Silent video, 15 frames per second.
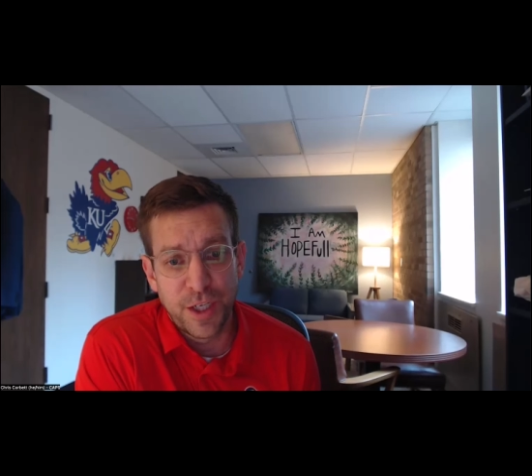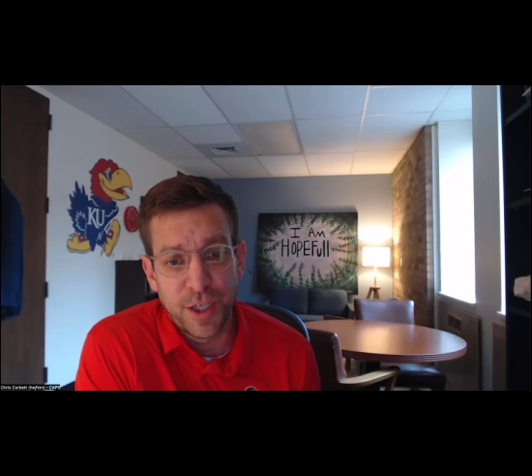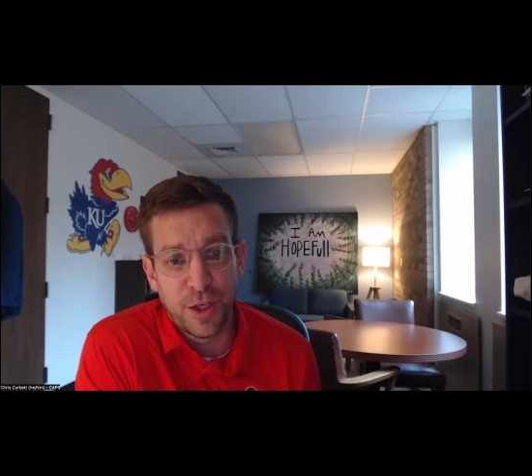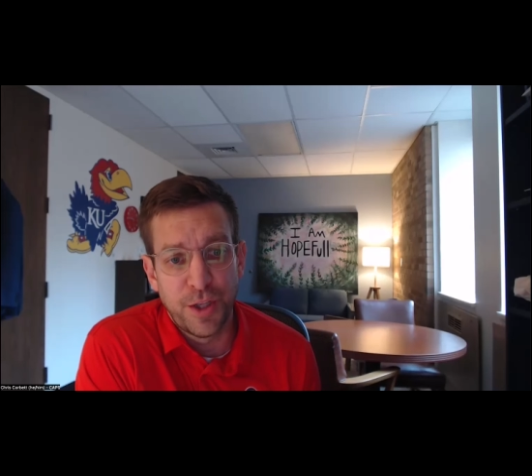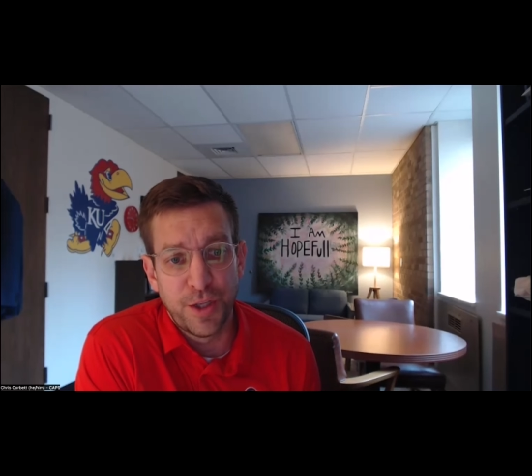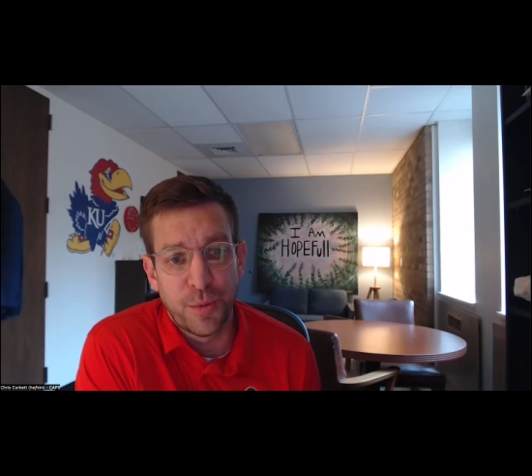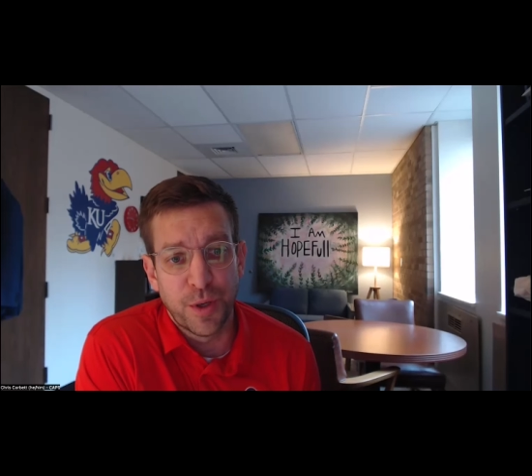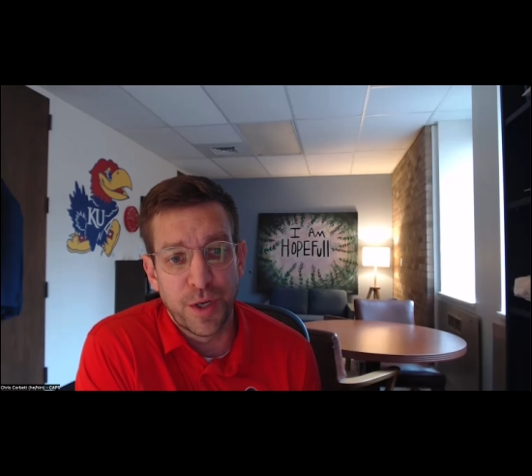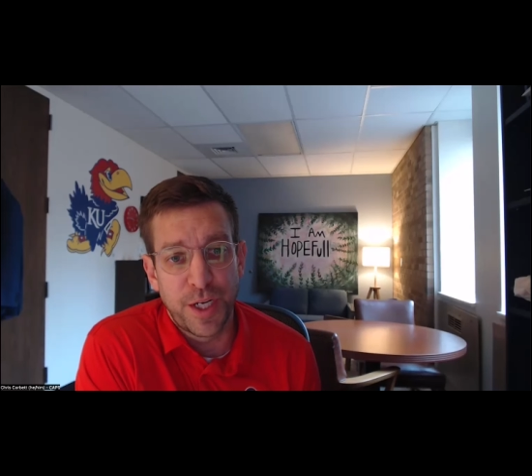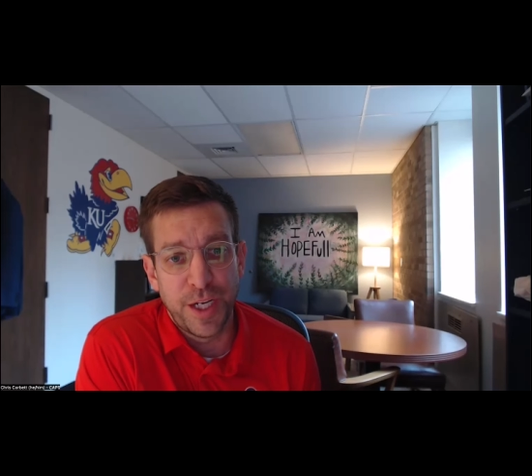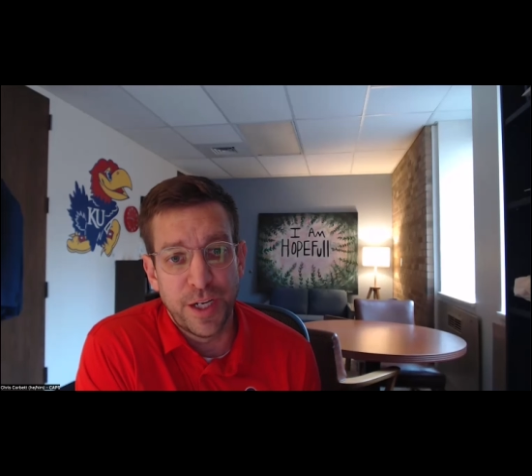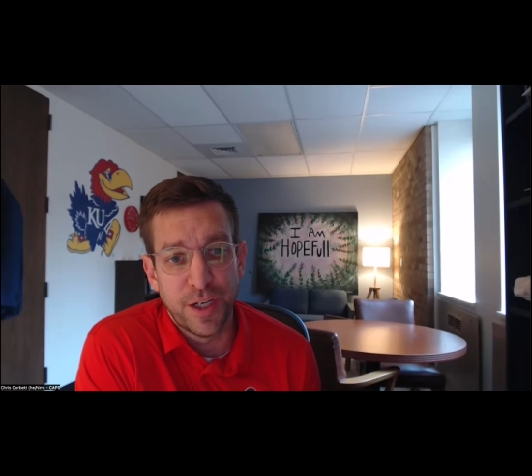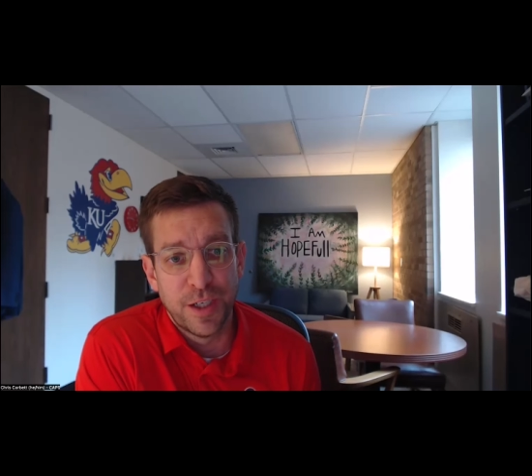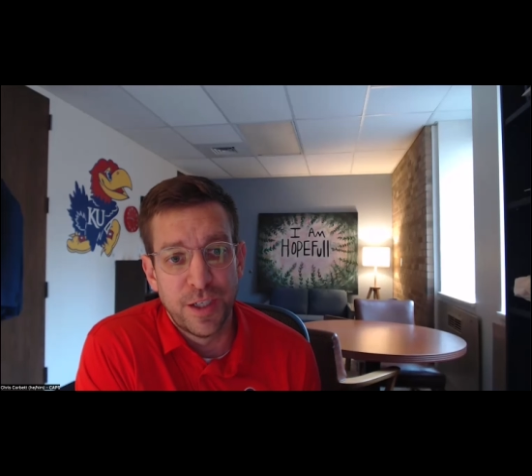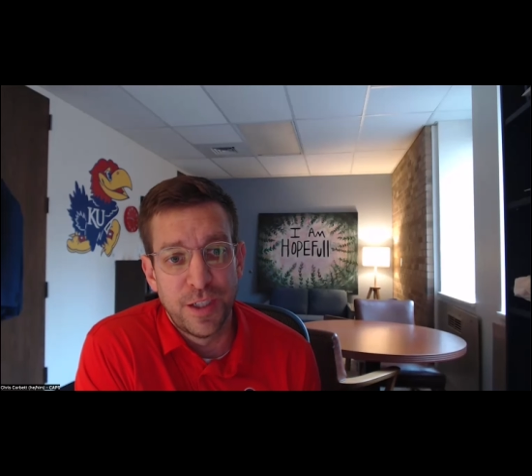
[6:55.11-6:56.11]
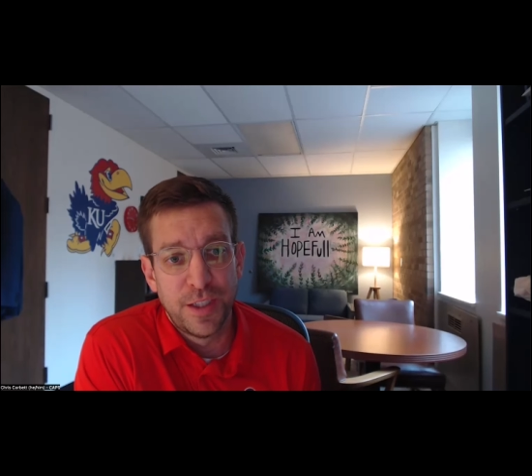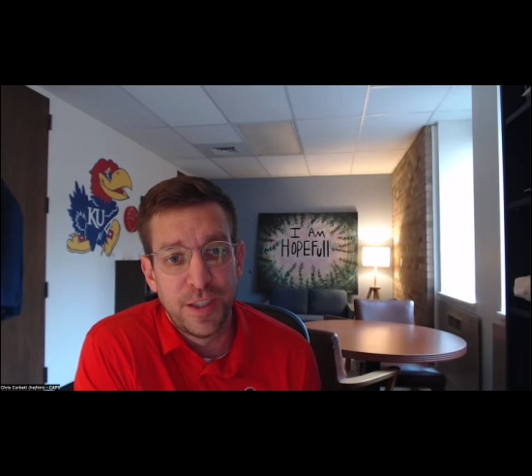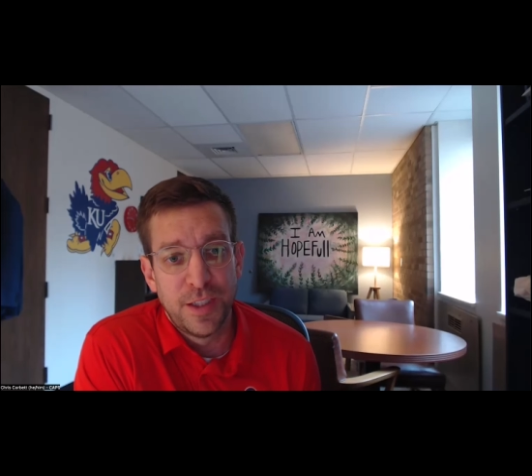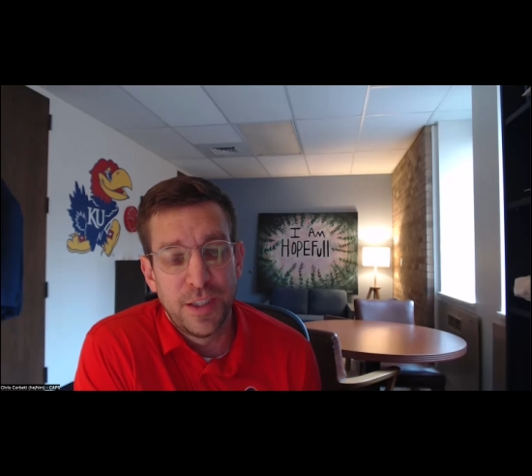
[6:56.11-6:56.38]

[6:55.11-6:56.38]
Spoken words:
know that we're here.